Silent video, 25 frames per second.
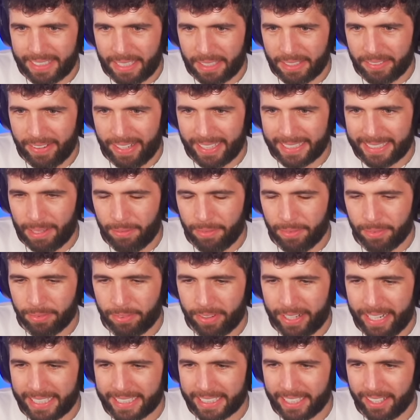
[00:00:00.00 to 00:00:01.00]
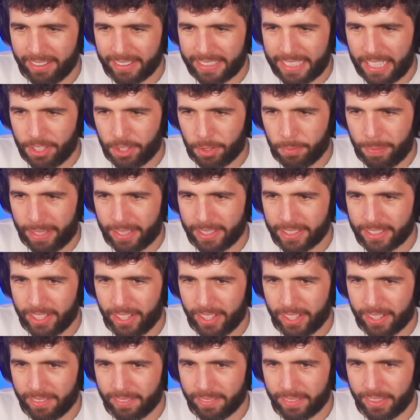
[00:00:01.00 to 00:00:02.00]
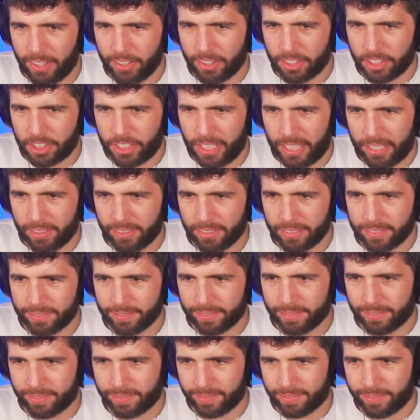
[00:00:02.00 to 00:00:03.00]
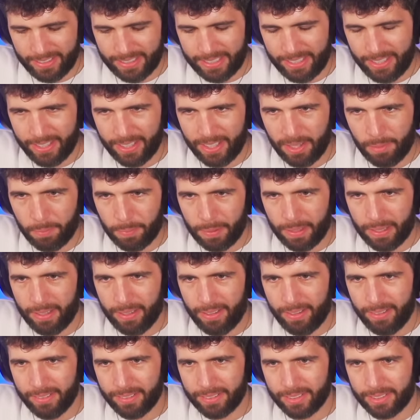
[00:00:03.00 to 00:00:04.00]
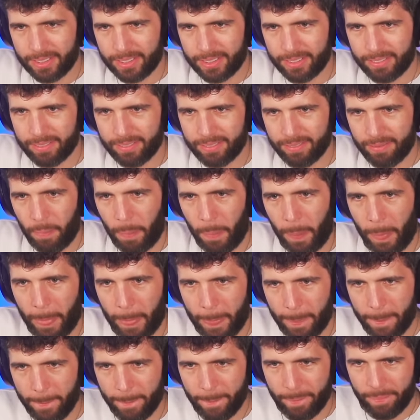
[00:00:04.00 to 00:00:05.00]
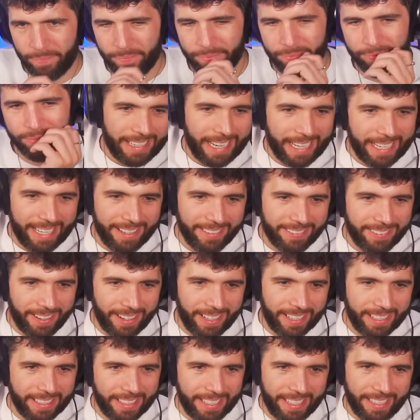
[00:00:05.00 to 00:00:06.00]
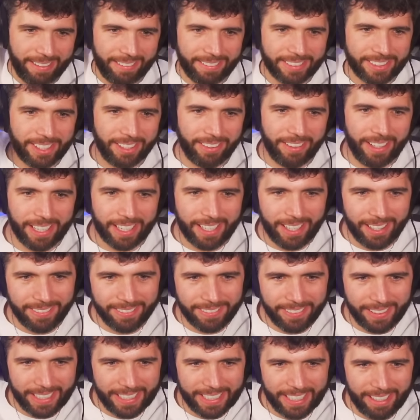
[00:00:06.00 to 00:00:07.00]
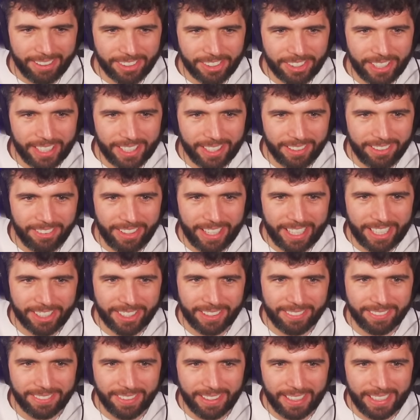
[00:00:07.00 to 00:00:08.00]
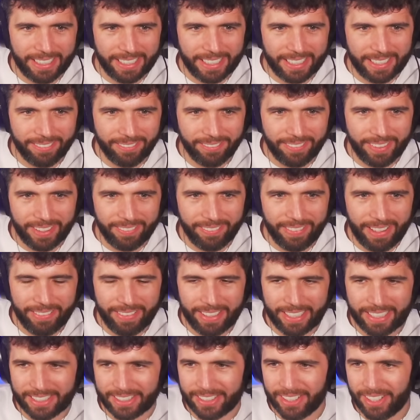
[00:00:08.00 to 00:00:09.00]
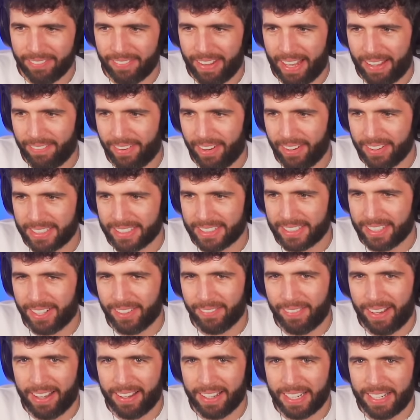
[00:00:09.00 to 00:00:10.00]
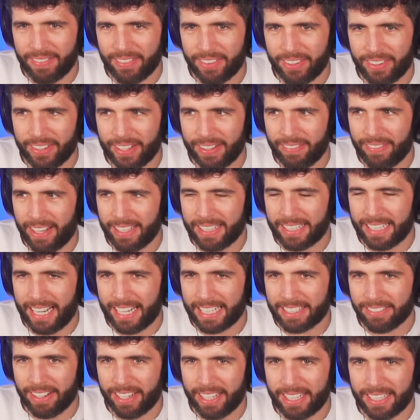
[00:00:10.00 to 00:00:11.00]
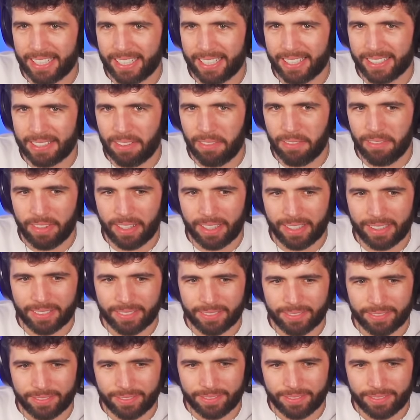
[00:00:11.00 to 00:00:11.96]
that's fair. Someone 3 years ago said you should make a Zerkaa Vlogs channel. Zerkaa Plants? Can they find it? Sorry, I can't find it. I was trying to go to Reddit, try and find it. But maybe it's not about, post is not about anymore. They might have deactivated it or something.